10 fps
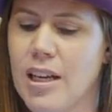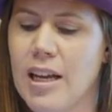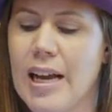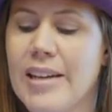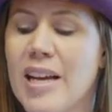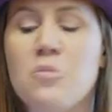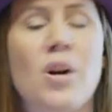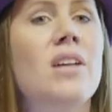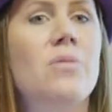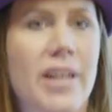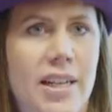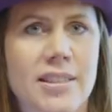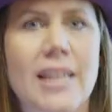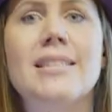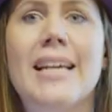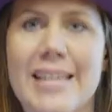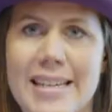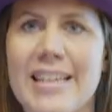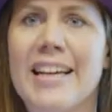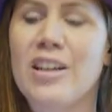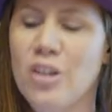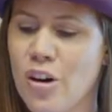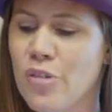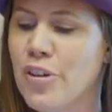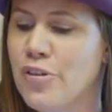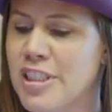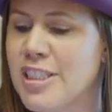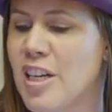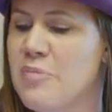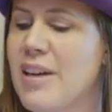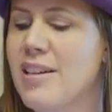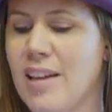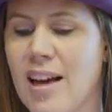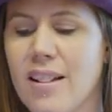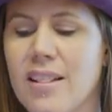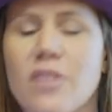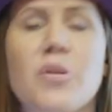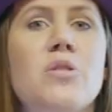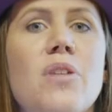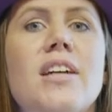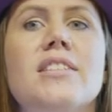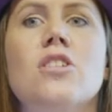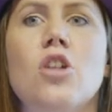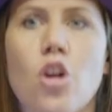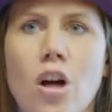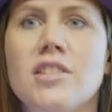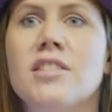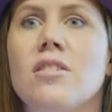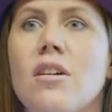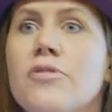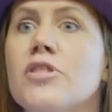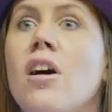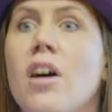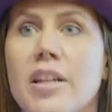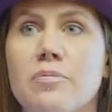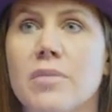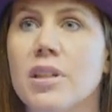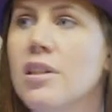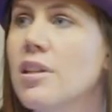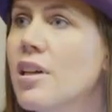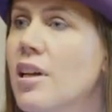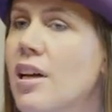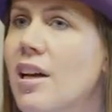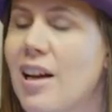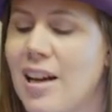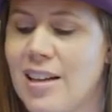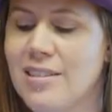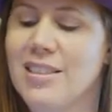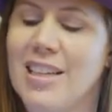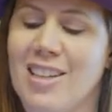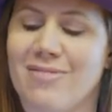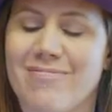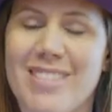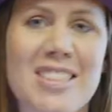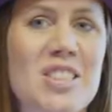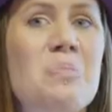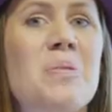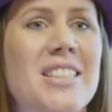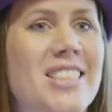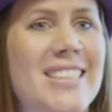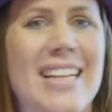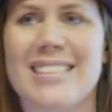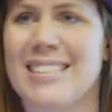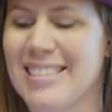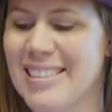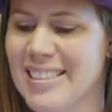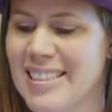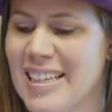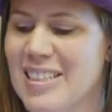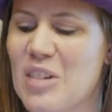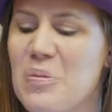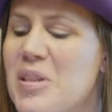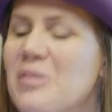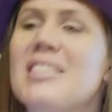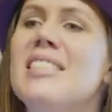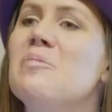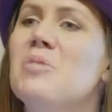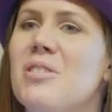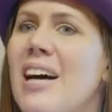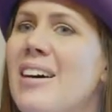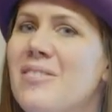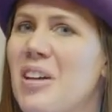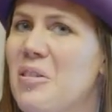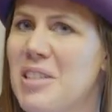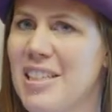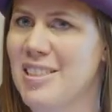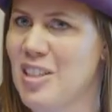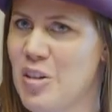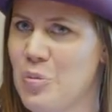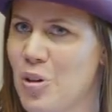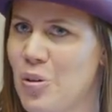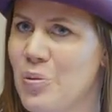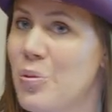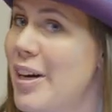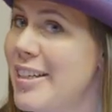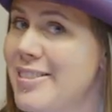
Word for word: And I am well aware that taking care of your physical and mental health requires lots of time. And yeah, this is a precious asset that we don't seem to have nowadays anymore, right?